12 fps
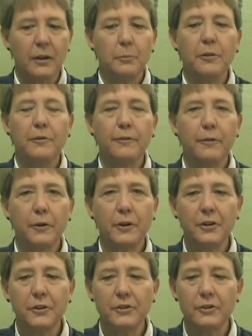Before
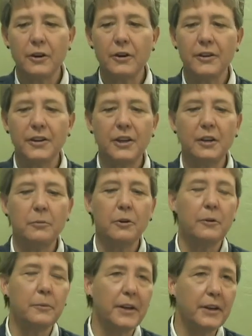you start chemo
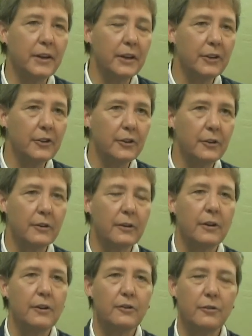or radiation,
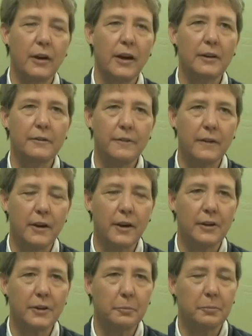try to
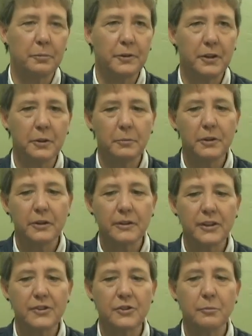find a
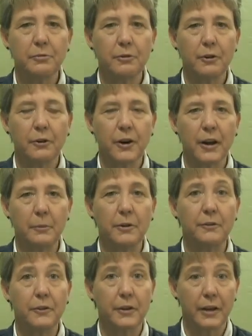prehabilitation program
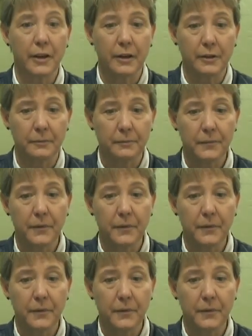if you can.